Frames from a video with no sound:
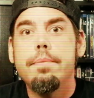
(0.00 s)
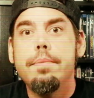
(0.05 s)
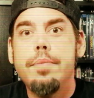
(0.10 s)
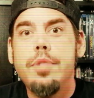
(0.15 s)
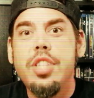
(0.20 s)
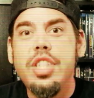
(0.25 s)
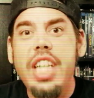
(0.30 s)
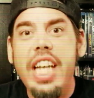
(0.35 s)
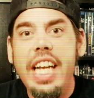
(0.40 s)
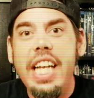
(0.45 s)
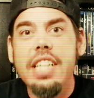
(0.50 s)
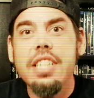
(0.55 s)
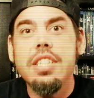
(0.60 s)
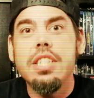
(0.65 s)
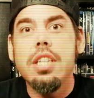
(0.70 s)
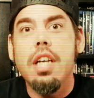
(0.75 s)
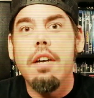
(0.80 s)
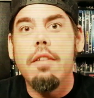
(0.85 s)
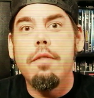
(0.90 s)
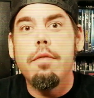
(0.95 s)

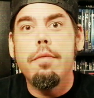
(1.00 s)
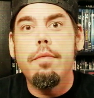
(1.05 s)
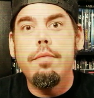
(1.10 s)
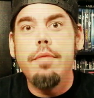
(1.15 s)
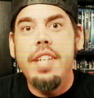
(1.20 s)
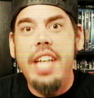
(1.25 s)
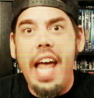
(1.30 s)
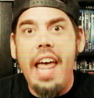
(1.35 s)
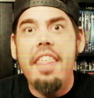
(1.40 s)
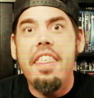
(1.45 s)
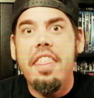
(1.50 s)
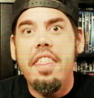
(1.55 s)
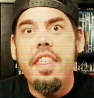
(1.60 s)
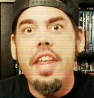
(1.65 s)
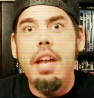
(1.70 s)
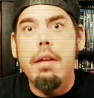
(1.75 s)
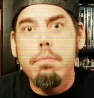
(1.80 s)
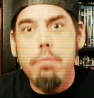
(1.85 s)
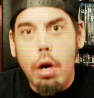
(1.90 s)
scenes of death and